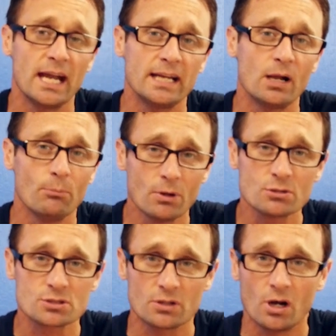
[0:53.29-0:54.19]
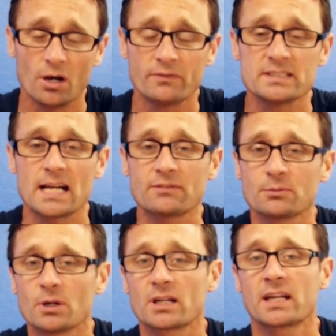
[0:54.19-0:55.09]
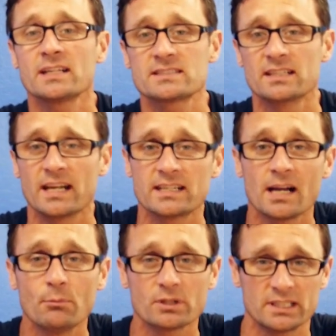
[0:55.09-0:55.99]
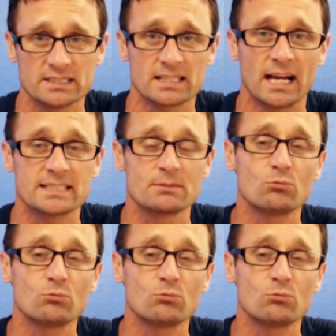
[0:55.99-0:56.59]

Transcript: And most of these aftermarket kits today come with these guys.